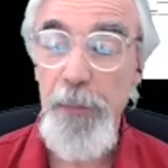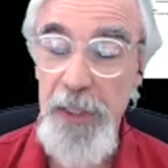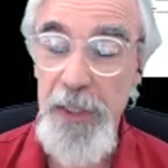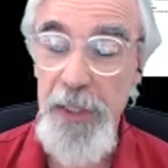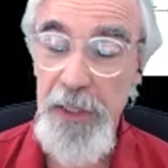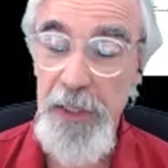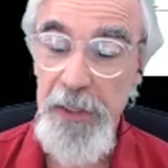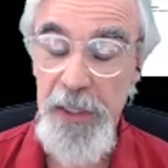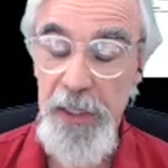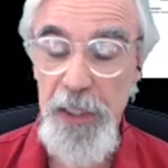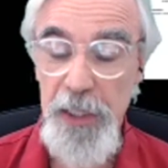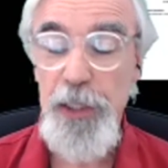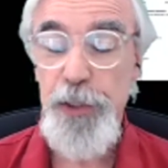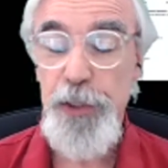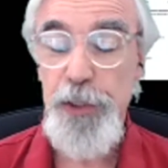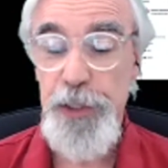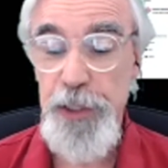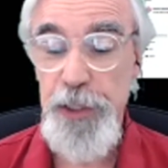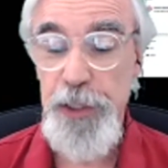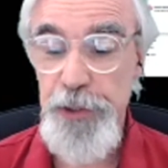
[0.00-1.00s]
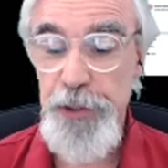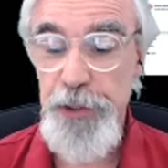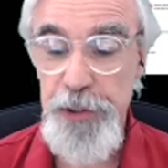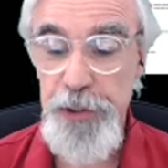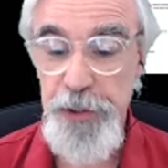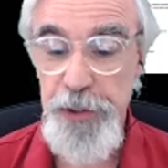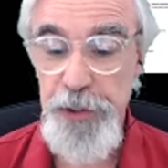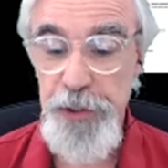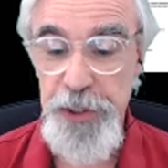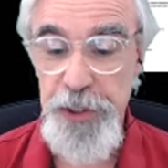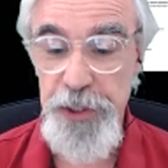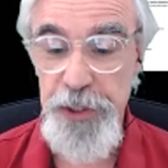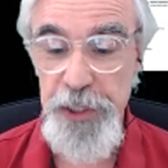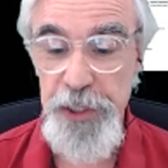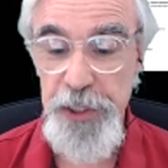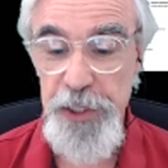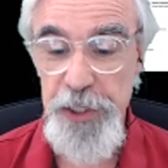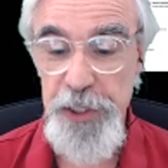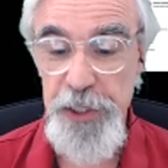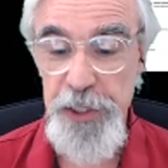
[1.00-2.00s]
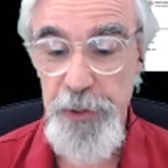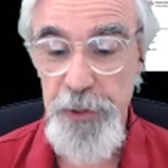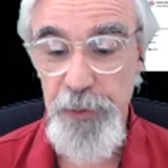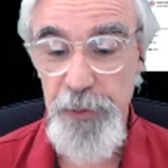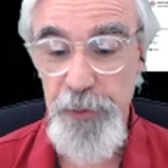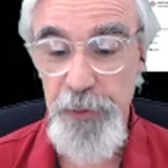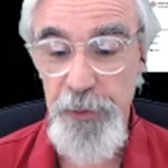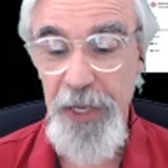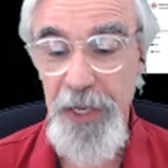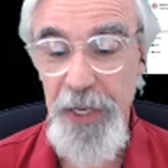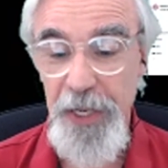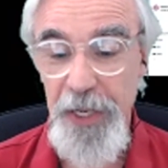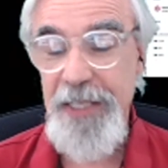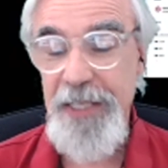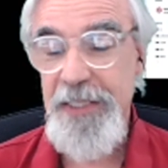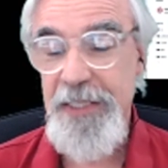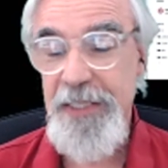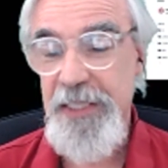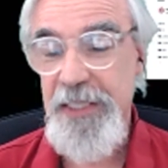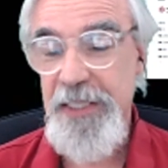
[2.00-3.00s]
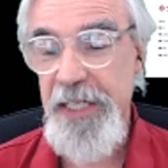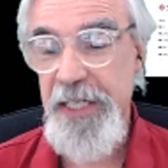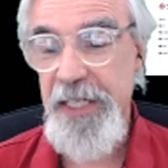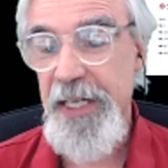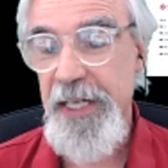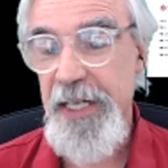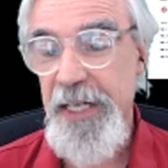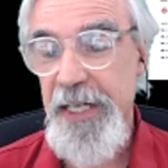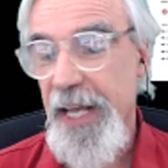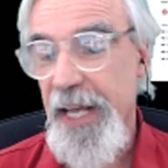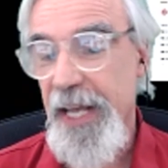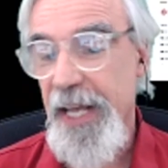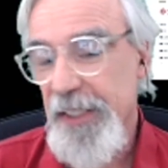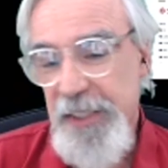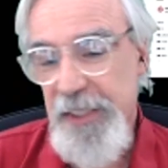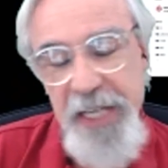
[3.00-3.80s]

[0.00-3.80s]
do your last name because I have terrible trouble pronouncing it.